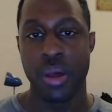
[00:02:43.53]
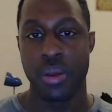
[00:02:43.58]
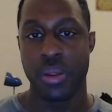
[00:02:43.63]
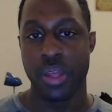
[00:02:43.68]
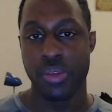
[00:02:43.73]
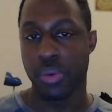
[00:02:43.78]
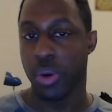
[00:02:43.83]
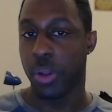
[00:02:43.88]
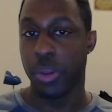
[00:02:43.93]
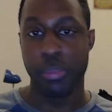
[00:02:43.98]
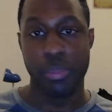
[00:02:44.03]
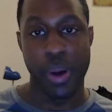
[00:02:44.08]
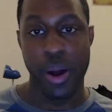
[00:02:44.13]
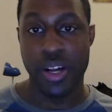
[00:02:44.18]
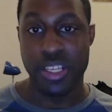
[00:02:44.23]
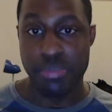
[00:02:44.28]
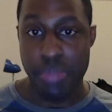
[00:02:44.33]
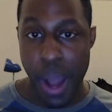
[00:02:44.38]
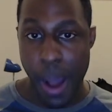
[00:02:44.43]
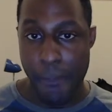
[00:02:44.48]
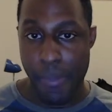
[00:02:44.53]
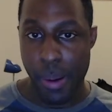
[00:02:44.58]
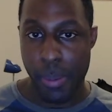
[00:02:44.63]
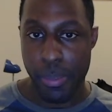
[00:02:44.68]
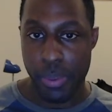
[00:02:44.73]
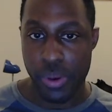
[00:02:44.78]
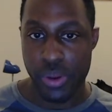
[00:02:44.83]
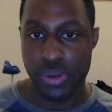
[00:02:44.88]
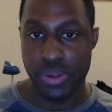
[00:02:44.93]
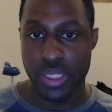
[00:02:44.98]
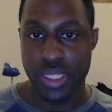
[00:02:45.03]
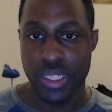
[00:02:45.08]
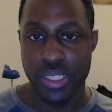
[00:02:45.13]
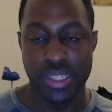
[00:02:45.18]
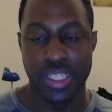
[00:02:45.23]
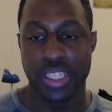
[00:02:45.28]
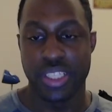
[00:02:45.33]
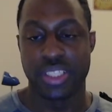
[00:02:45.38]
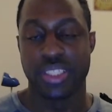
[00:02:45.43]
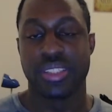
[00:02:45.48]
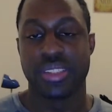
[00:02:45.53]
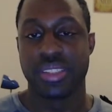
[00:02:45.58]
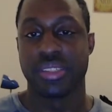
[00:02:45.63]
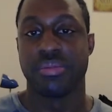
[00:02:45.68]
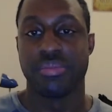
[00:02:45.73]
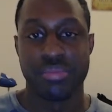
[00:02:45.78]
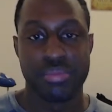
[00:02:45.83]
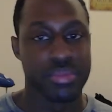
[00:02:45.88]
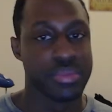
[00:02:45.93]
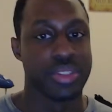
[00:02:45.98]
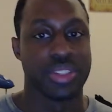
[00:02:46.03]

that's when all the bugs pop up early and they just